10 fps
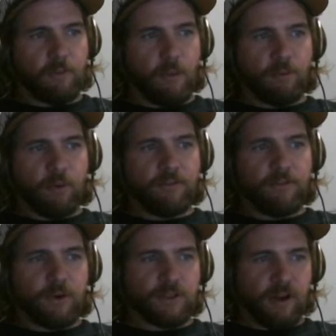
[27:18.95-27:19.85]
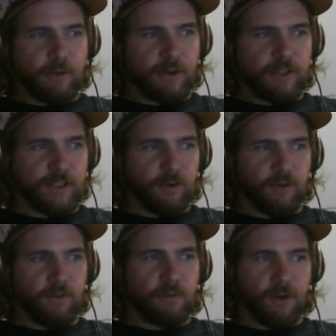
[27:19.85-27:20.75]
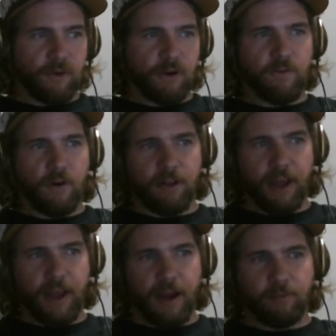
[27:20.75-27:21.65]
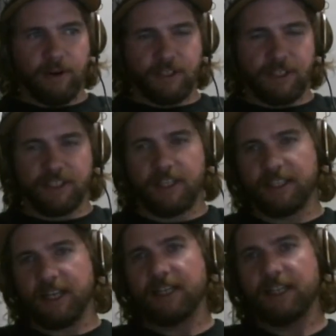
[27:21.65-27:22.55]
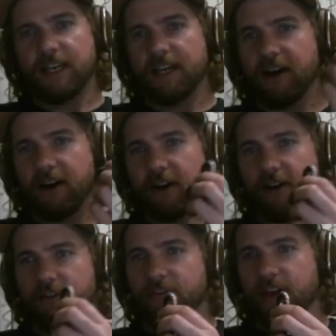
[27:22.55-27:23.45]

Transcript: From our point of view, autonomy is sort of the mother of all AI projects. And this idea of